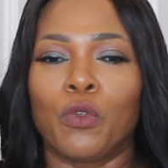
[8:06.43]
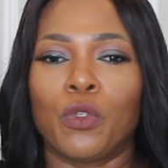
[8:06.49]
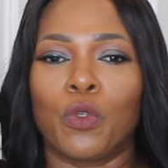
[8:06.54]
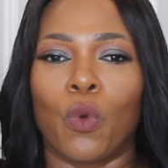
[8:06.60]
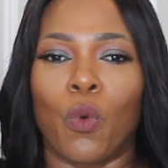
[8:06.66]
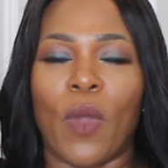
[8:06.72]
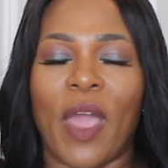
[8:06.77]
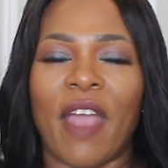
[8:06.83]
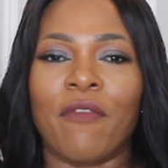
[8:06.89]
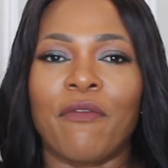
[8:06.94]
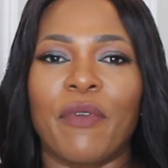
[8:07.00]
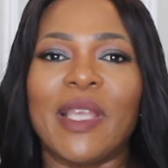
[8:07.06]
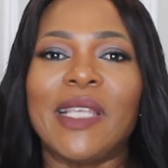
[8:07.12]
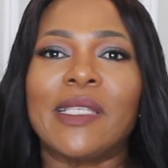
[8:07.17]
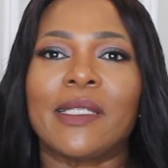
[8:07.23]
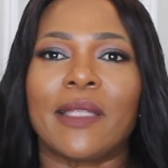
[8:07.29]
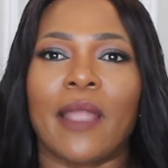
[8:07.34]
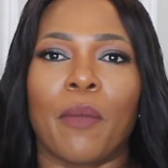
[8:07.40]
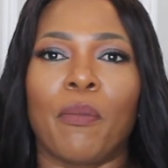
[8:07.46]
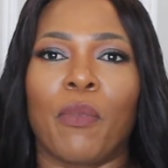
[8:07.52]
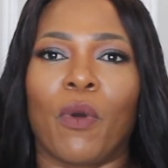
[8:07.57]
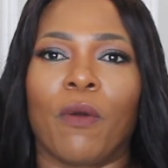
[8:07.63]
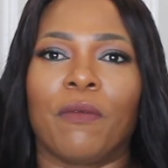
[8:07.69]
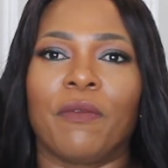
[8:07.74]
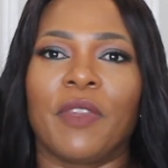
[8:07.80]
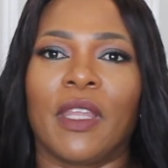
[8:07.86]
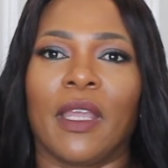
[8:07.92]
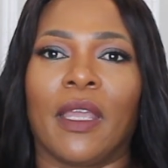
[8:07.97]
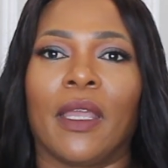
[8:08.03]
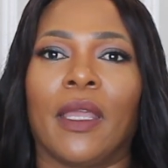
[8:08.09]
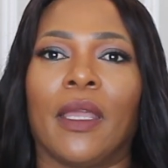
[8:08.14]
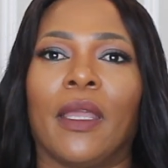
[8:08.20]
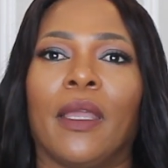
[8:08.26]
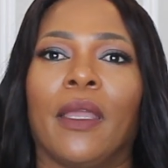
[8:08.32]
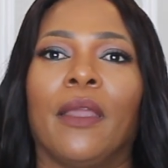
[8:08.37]
so every step of
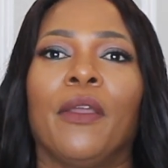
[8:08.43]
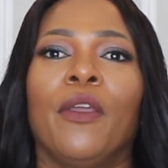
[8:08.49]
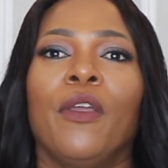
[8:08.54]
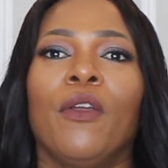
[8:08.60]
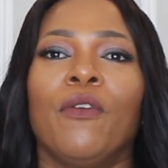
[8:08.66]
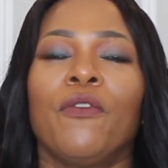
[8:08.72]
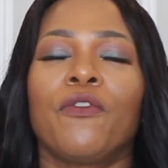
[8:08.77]
the